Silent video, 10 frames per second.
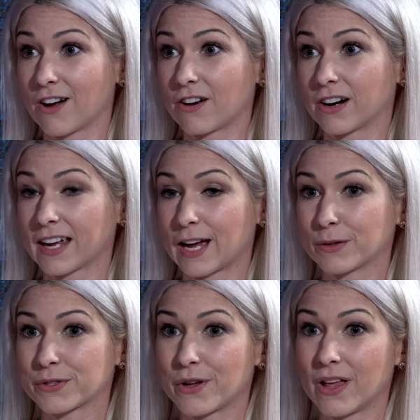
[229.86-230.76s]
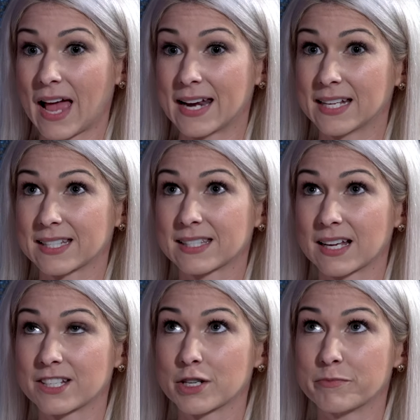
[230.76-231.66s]
on our council. And it's
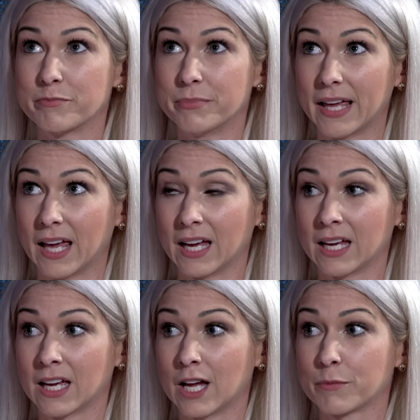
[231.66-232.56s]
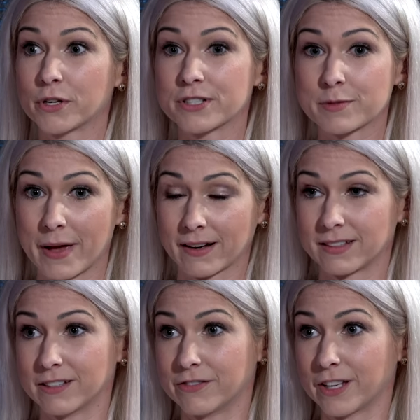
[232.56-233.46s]
such a big
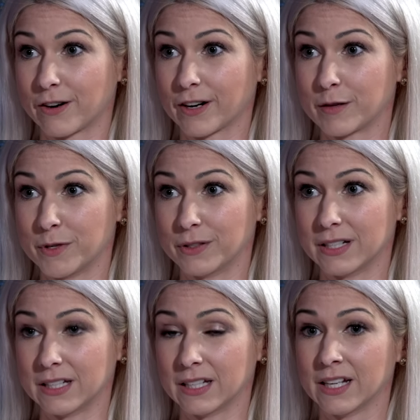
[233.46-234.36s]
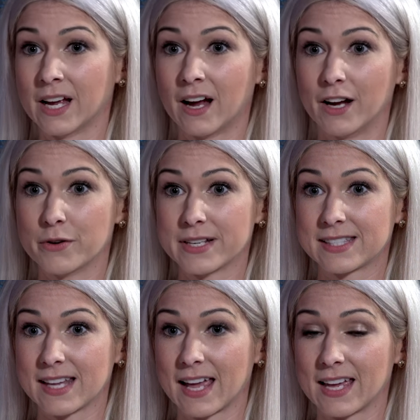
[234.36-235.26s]
perspective in our community. I always
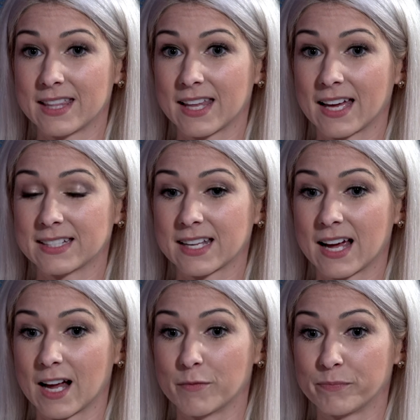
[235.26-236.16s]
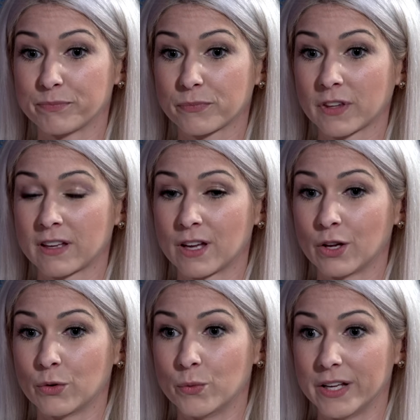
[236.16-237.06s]
say that
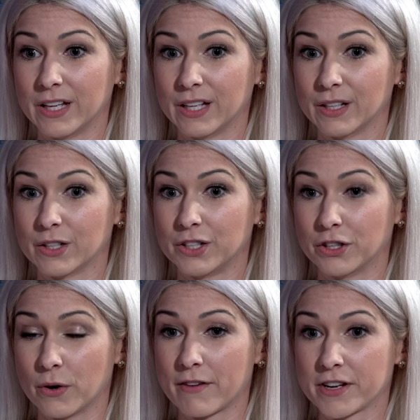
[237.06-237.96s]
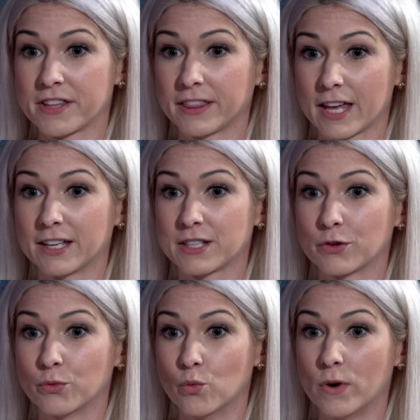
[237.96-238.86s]
everything that
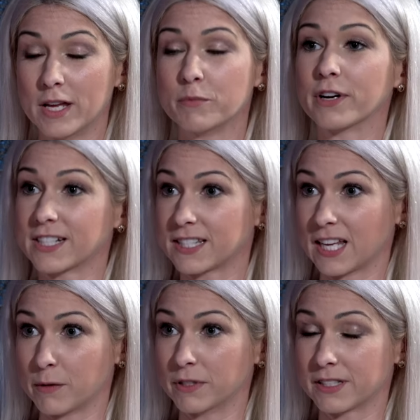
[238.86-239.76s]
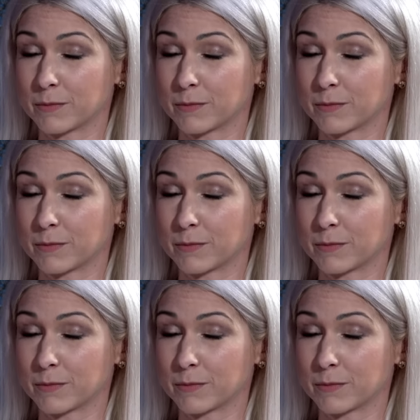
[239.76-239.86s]
we bring to the table is